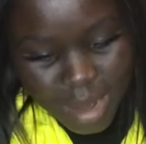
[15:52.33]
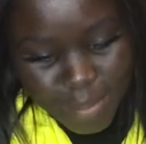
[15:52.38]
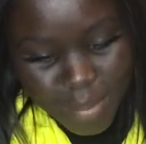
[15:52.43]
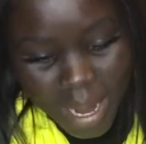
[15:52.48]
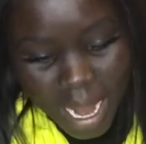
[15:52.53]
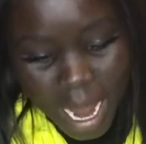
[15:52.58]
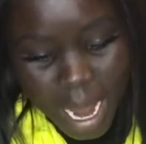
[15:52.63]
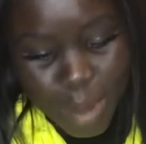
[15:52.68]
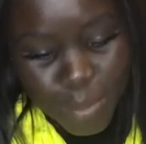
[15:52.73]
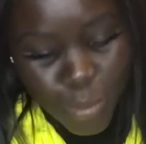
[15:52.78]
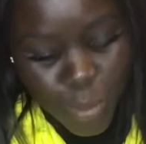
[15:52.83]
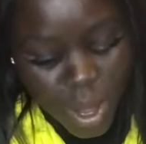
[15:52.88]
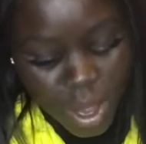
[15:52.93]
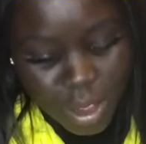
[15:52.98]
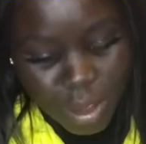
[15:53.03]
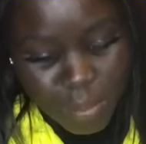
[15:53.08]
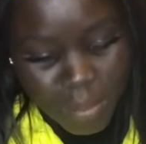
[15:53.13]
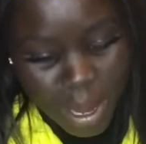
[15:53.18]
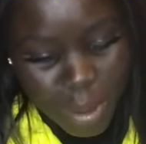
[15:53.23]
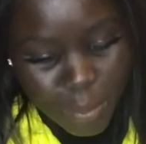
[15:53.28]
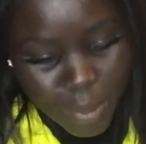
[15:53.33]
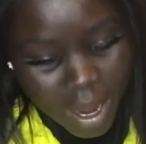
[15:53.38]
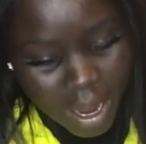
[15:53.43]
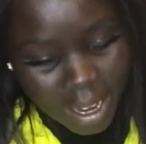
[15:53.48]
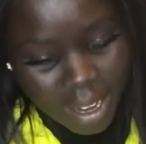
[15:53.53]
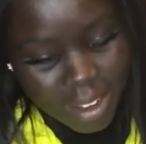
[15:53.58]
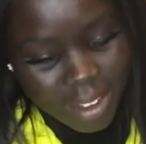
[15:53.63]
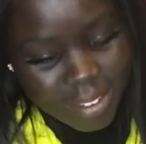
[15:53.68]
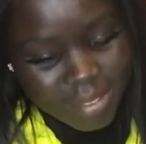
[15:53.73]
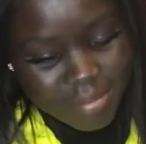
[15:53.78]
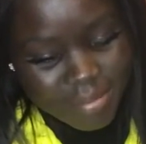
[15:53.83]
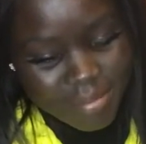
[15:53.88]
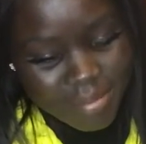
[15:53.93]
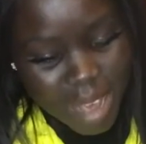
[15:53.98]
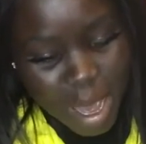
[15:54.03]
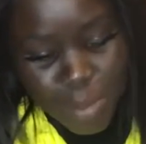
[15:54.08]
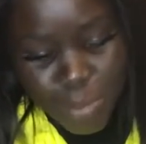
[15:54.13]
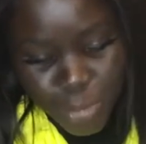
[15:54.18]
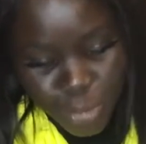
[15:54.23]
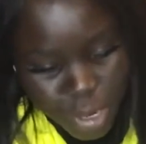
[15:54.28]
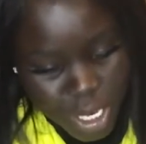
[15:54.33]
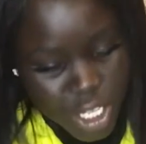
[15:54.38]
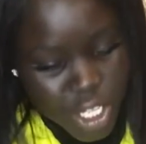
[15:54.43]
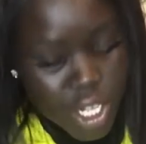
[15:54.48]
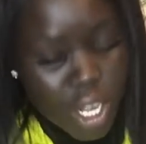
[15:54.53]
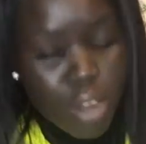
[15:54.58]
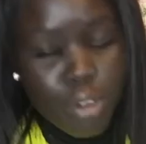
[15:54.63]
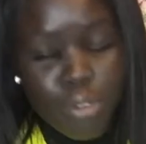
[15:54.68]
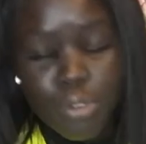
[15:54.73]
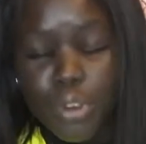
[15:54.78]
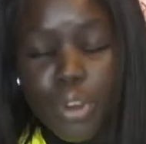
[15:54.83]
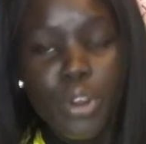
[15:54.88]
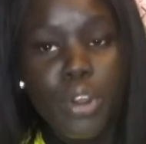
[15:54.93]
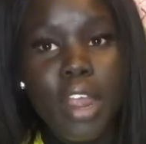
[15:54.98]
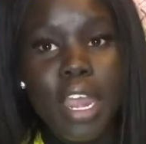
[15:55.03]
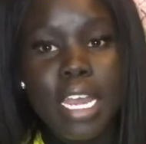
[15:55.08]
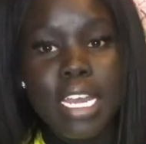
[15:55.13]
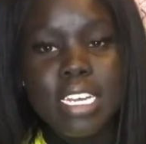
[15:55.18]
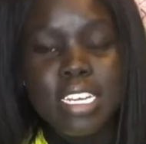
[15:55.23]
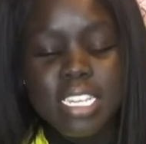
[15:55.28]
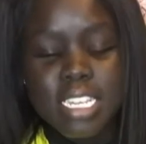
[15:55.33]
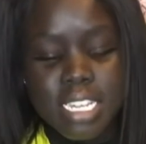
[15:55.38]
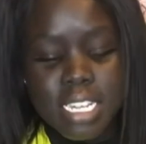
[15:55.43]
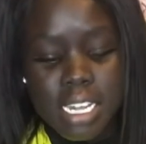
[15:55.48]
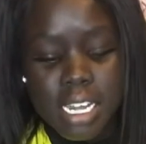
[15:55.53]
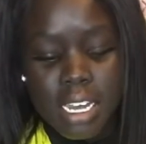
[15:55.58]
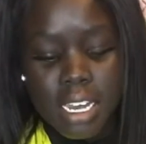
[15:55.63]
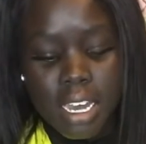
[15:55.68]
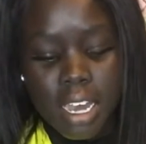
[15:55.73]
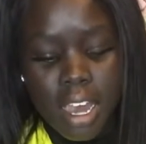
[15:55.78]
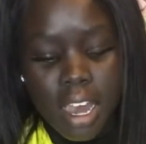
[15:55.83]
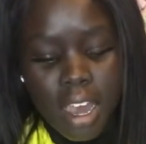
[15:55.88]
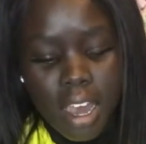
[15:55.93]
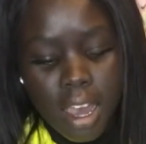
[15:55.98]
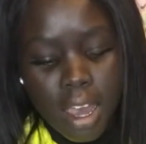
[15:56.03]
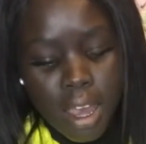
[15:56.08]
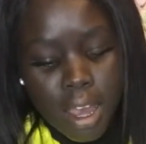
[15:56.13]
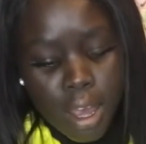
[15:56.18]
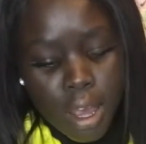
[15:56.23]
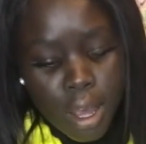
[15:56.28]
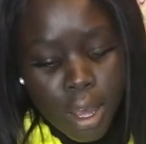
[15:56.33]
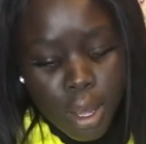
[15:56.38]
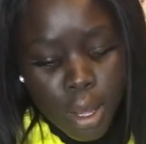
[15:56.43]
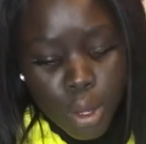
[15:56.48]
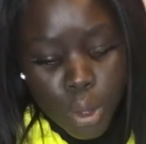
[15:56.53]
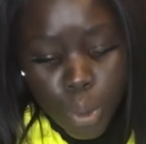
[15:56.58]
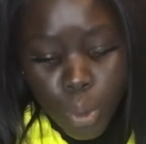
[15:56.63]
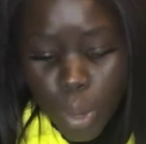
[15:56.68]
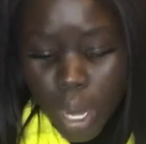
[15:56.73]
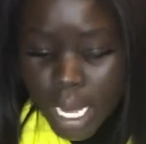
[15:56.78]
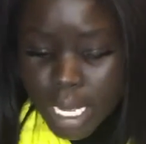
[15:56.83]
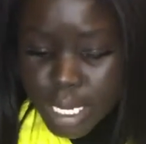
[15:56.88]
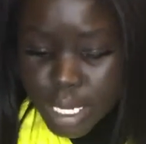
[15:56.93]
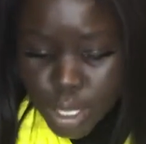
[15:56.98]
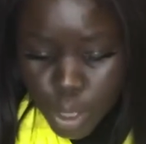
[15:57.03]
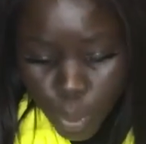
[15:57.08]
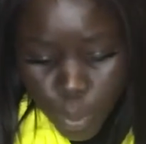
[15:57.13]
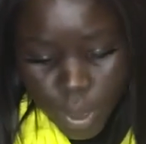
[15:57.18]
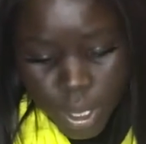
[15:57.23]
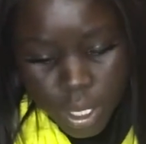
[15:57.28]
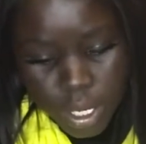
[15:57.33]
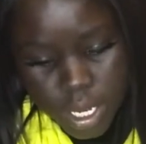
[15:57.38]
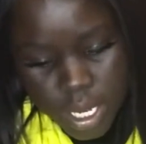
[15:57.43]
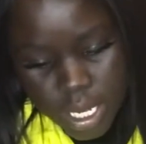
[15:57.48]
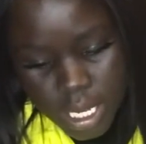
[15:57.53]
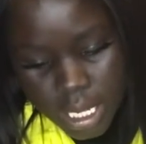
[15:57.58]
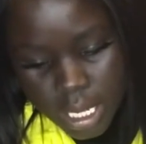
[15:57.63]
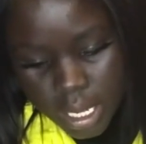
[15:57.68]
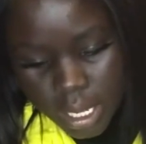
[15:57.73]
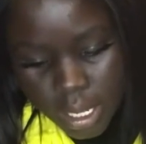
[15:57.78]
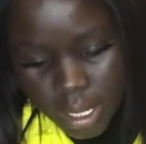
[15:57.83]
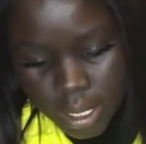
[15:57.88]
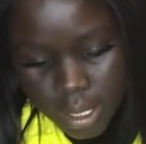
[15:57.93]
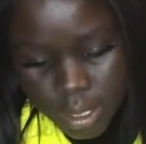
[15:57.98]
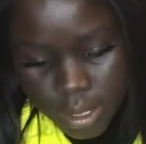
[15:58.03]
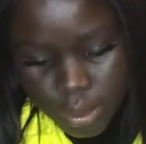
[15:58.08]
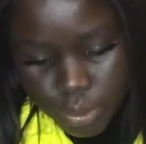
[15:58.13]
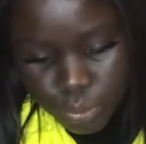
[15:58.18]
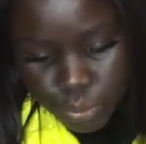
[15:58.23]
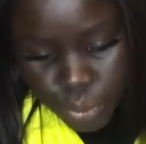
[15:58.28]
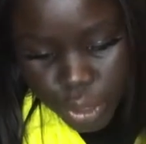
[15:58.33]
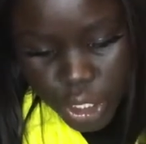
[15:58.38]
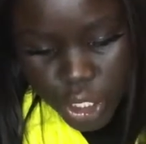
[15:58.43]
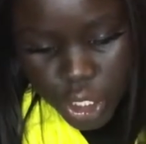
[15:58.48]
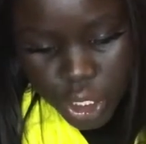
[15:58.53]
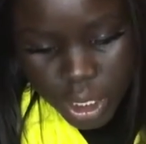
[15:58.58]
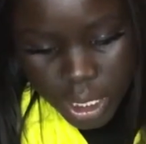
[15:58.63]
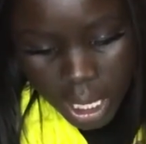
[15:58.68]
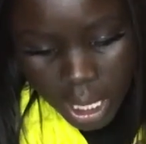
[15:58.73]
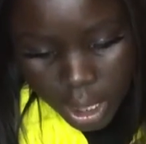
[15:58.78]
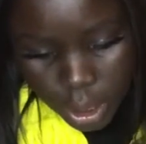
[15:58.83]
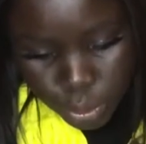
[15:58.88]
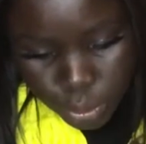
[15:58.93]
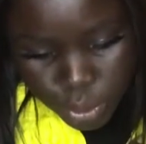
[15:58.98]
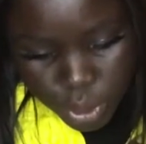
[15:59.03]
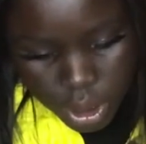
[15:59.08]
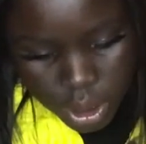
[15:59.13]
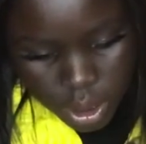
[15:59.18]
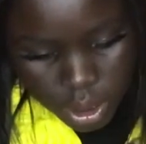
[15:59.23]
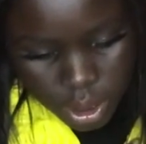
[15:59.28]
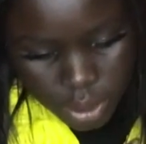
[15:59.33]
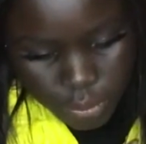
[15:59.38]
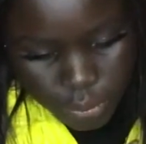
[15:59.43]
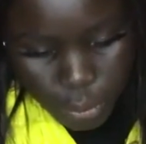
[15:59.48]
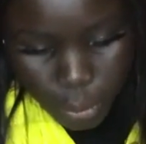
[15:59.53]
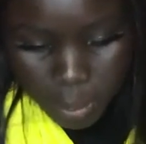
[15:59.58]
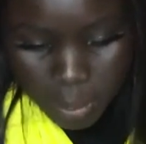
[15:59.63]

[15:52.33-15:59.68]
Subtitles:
But I am well on my way. I'm reaching out for Christ, who has so wondrously reached out for